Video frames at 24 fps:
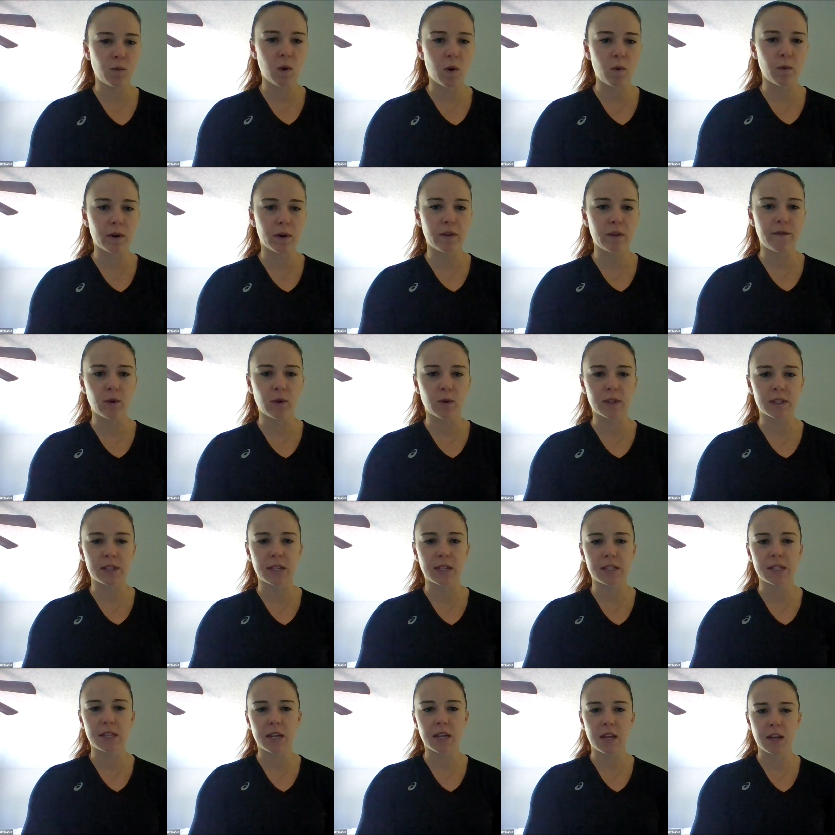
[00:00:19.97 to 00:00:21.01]
What we're going to focus
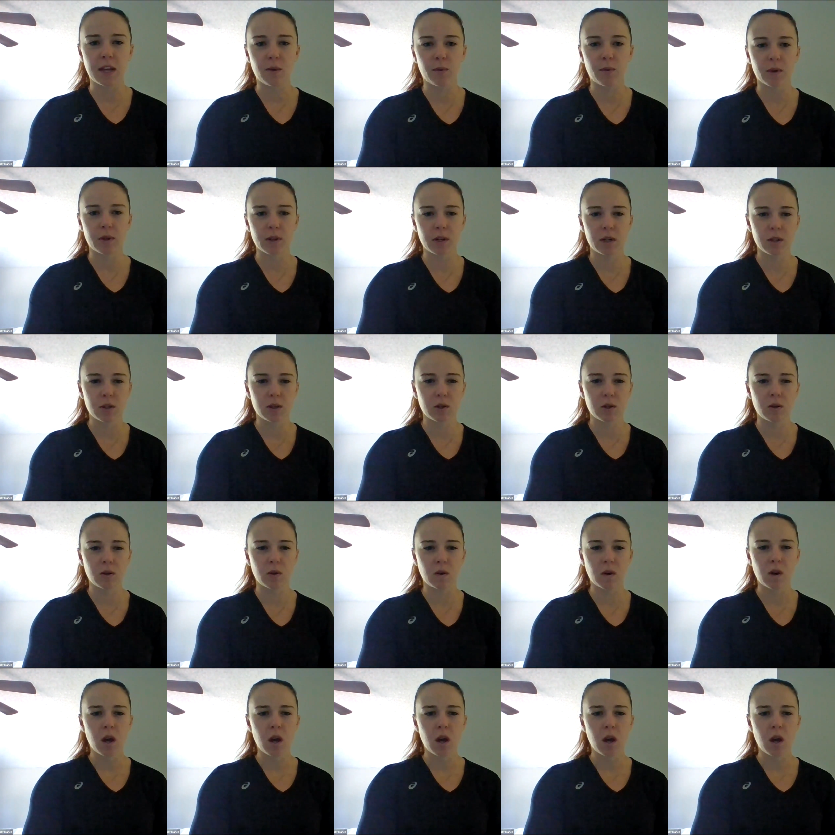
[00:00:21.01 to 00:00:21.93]
on today, we're going to do